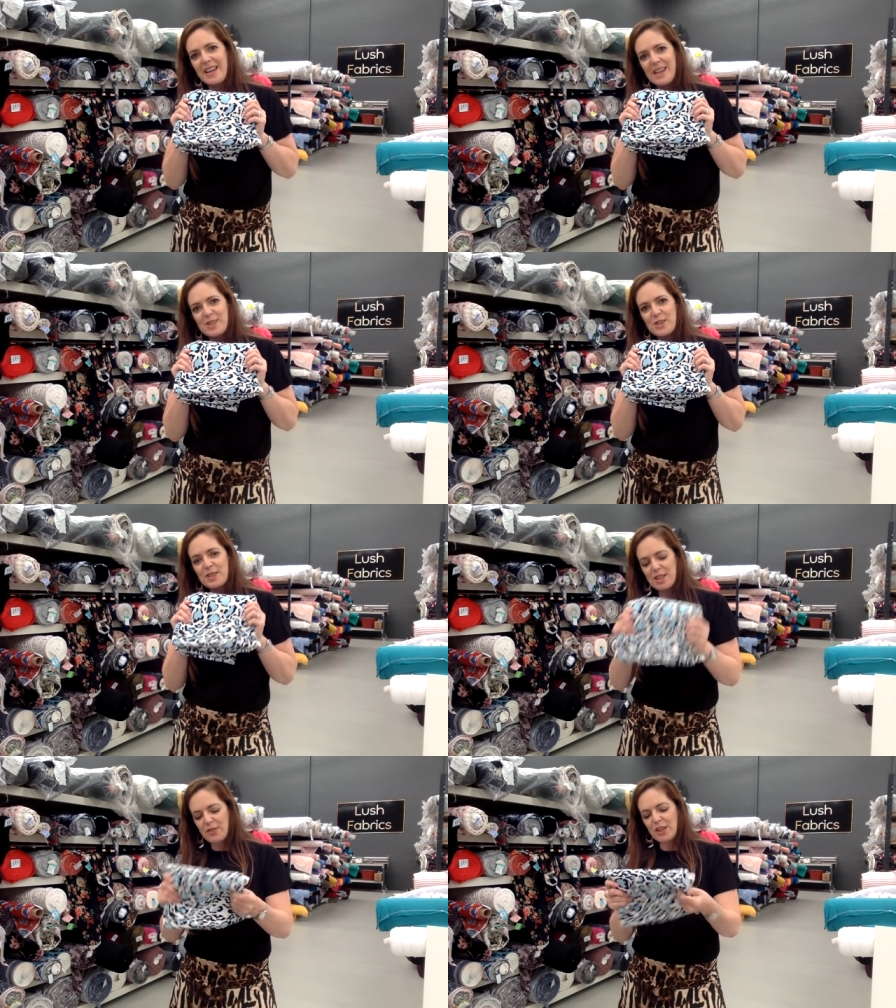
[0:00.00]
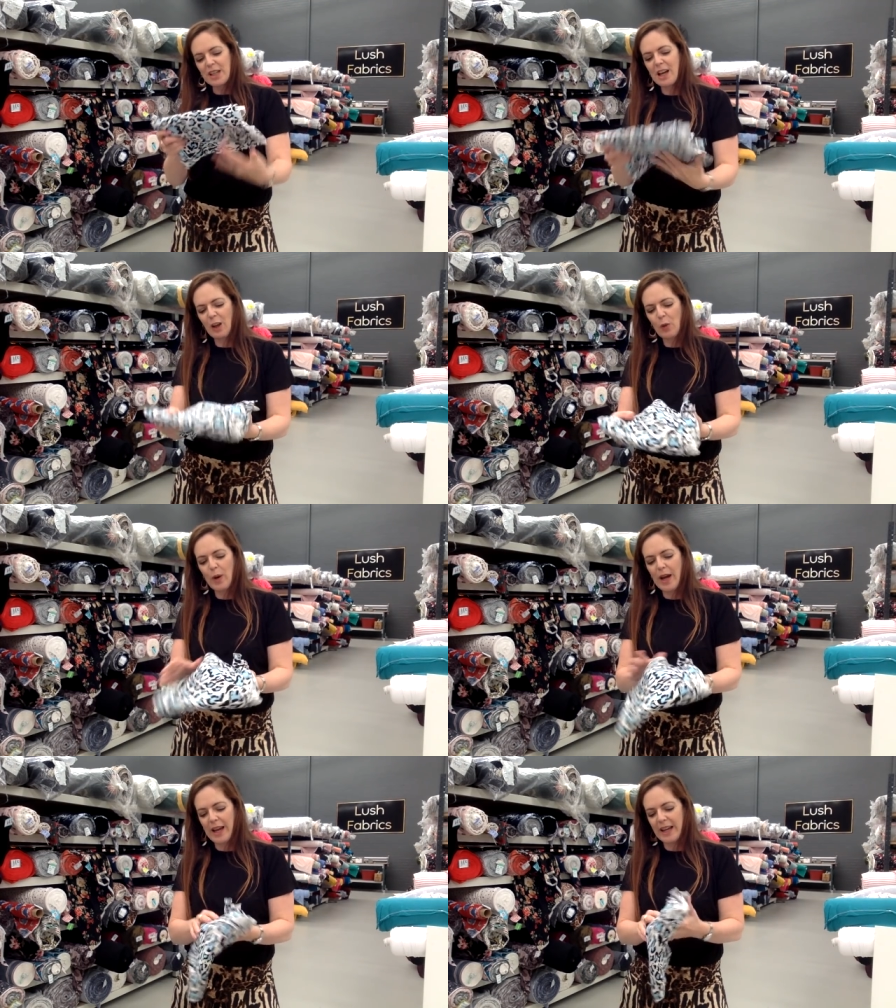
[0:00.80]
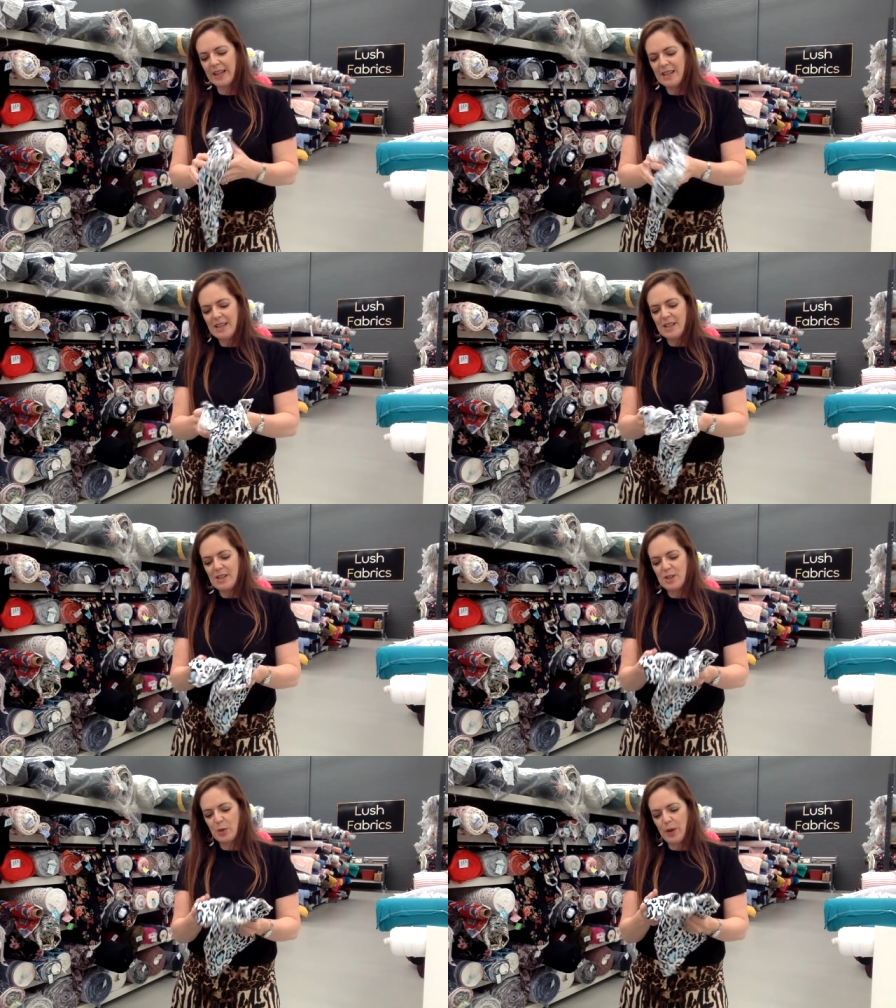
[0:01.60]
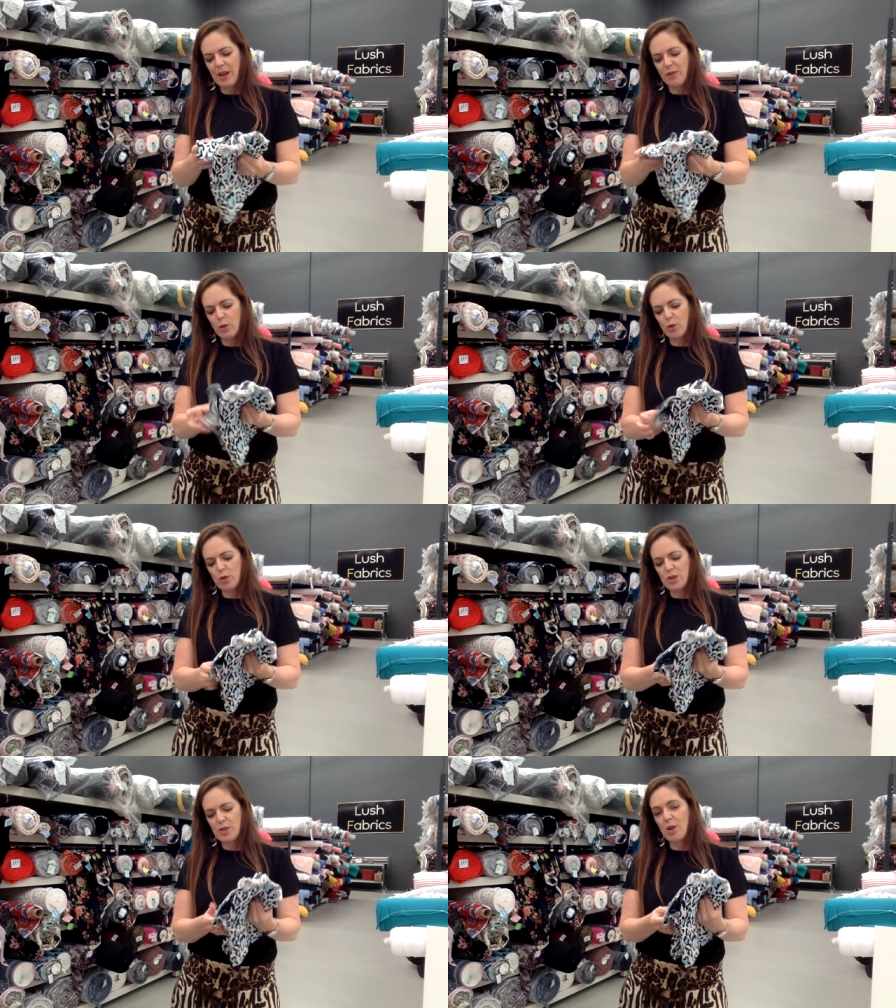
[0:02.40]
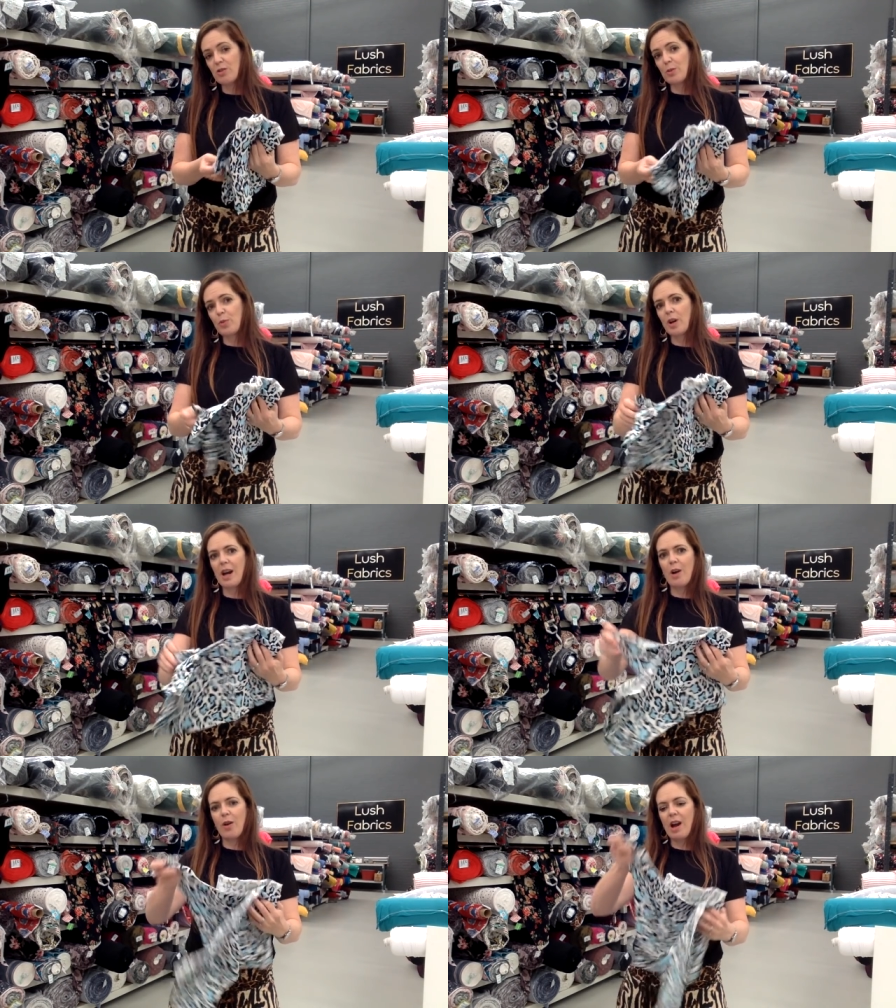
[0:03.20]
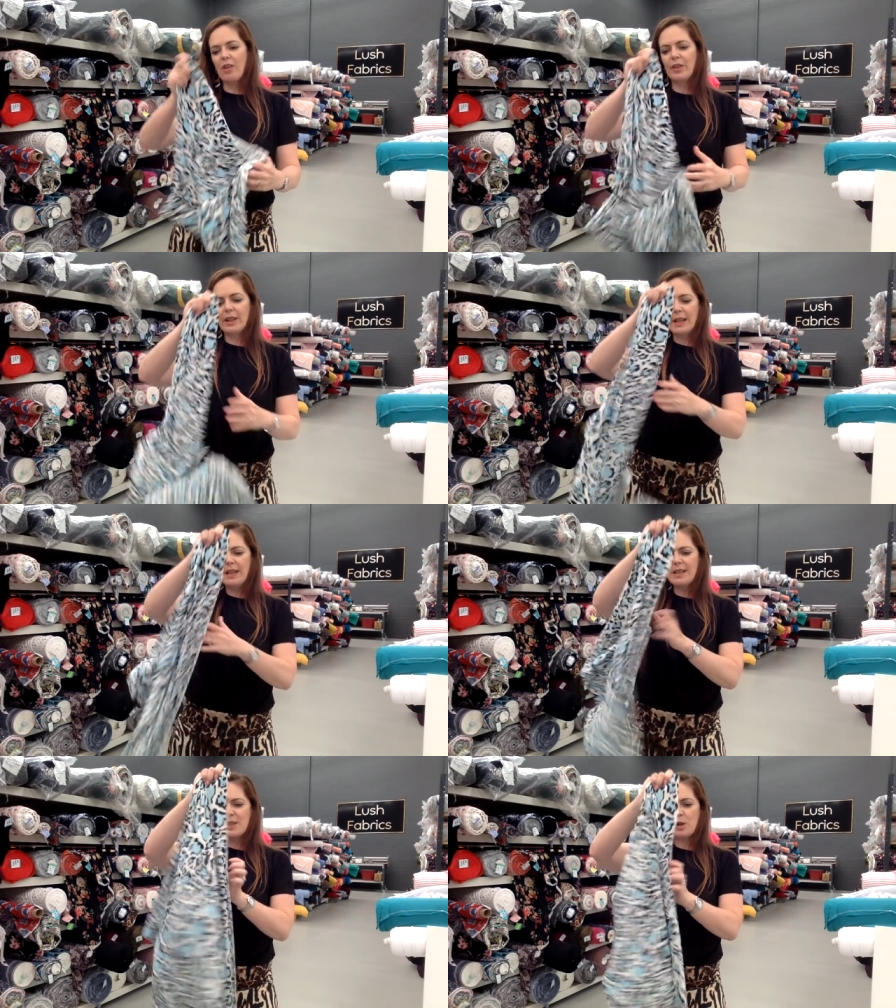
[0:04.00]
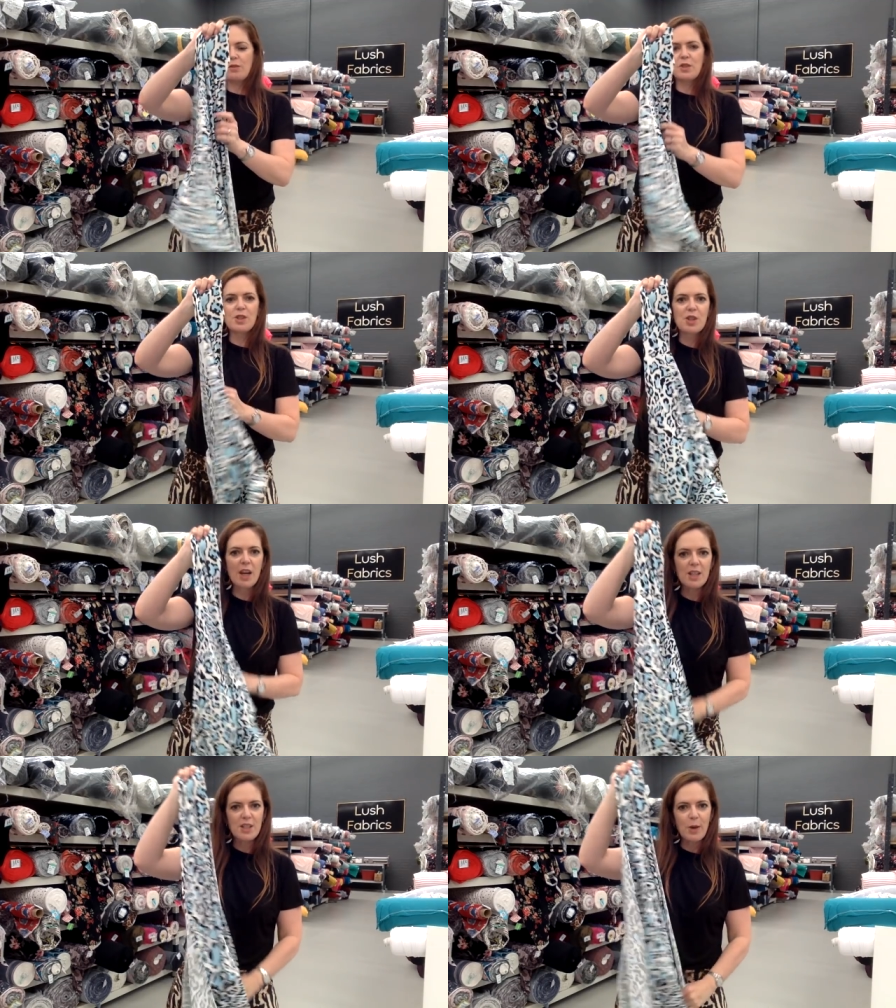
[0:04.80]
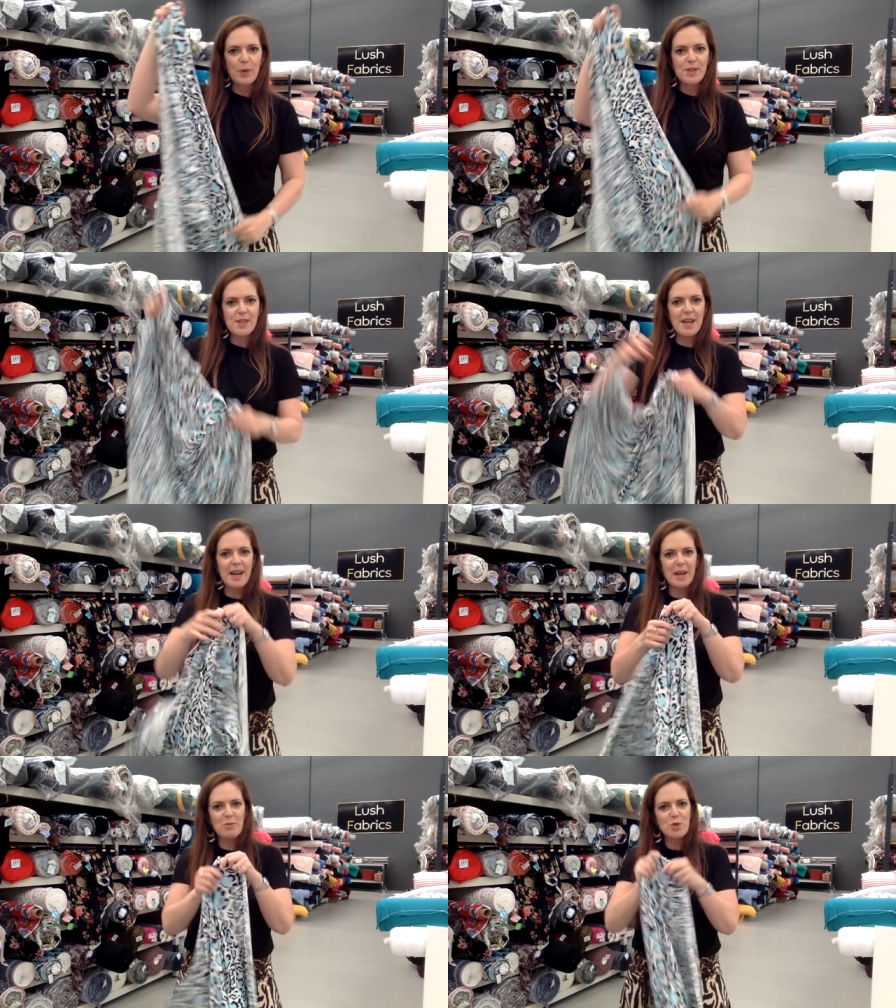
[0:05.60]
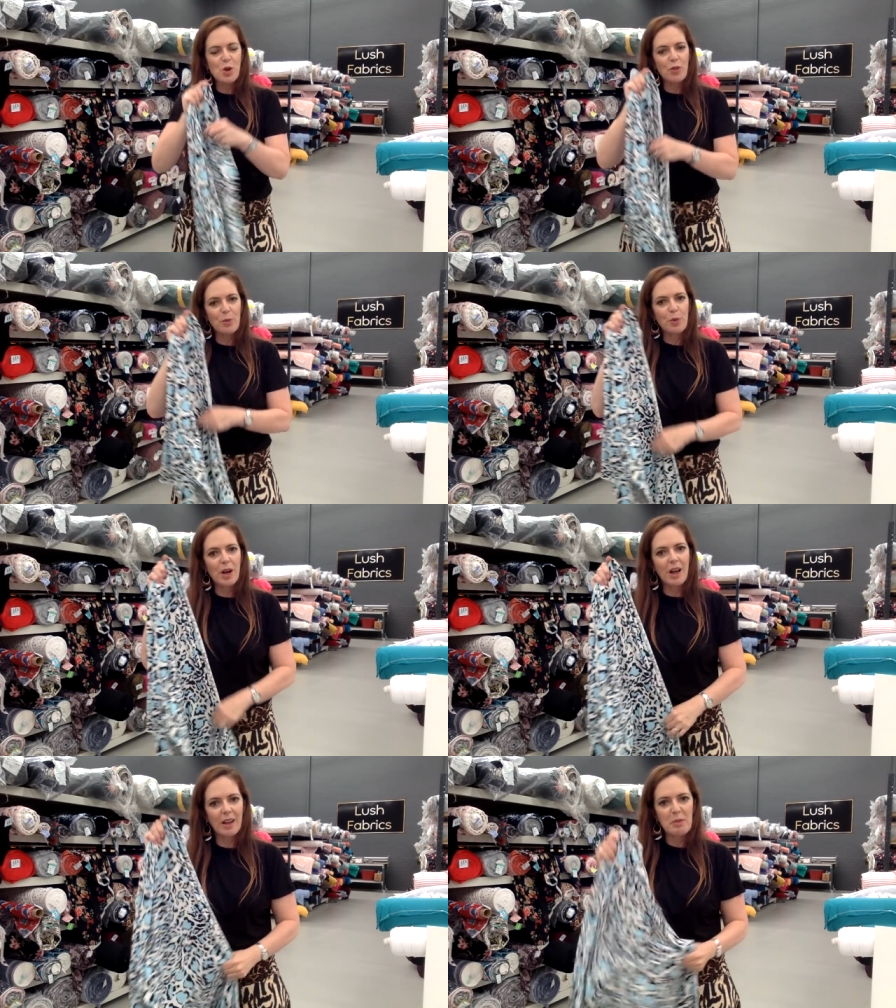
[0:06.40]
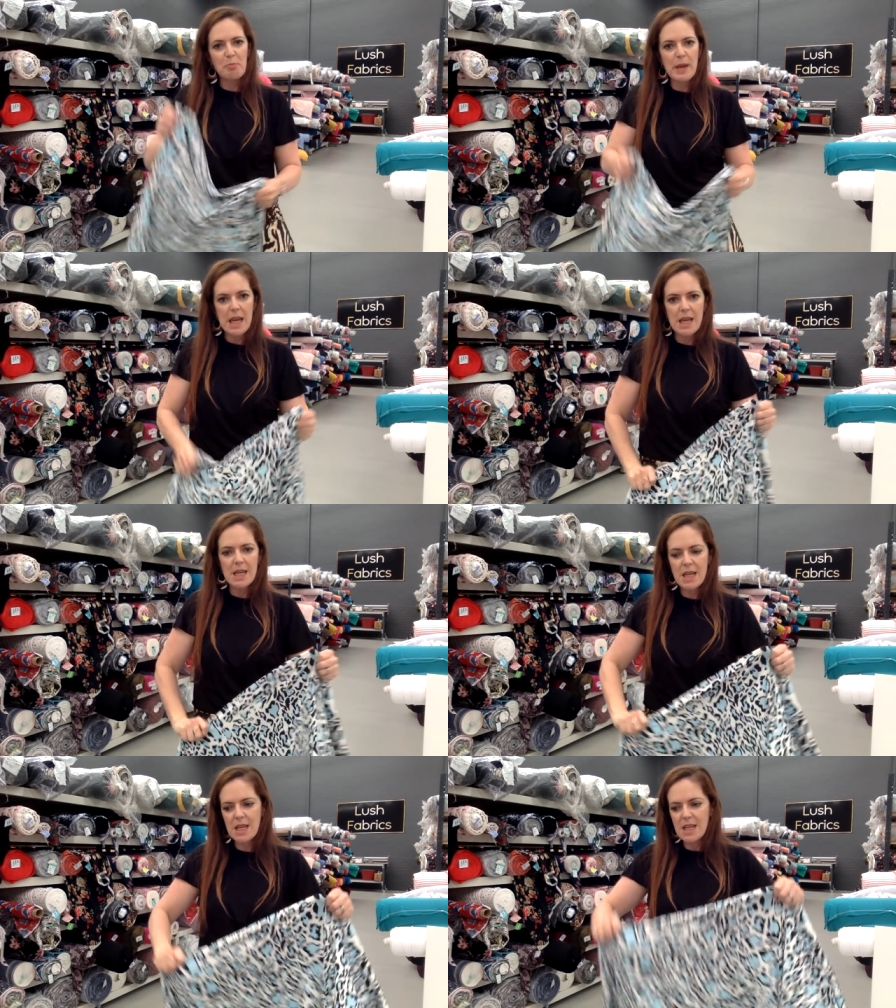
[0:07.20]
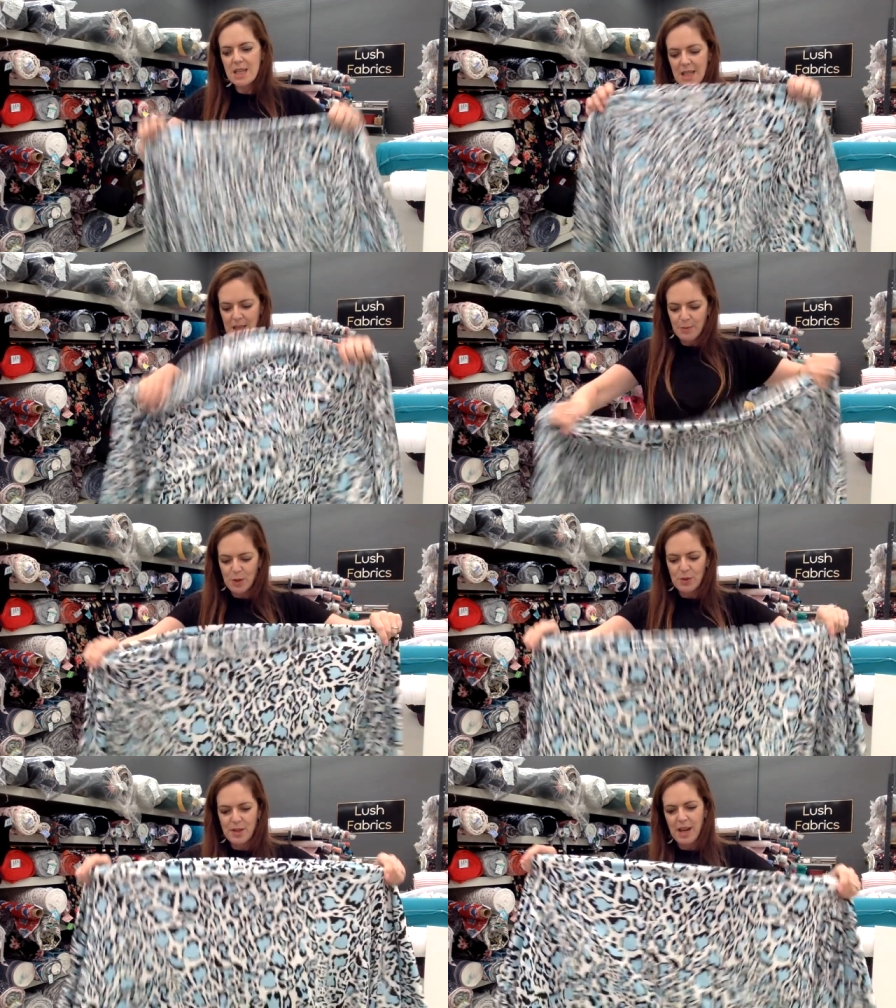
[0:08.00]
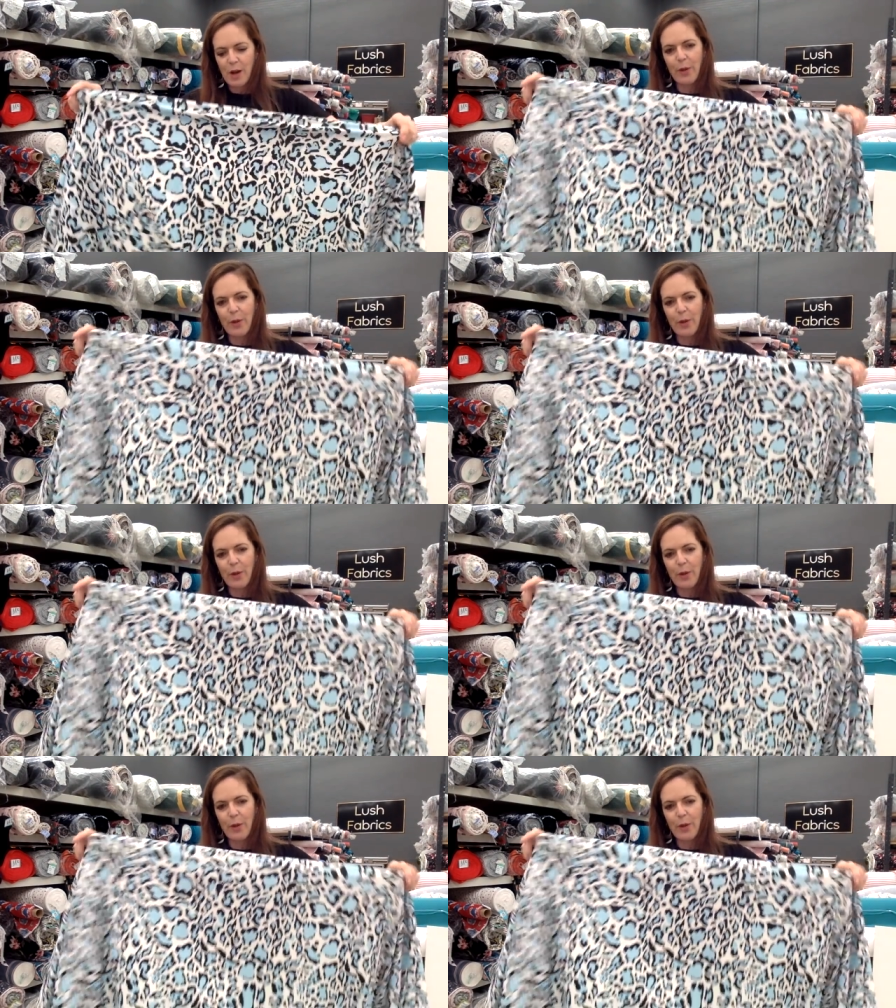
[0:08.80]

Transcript: It's just a different colourway. So we have the gorgeous On the Prowl currently. So I've just changed that one's name to On the Prowl in pink because now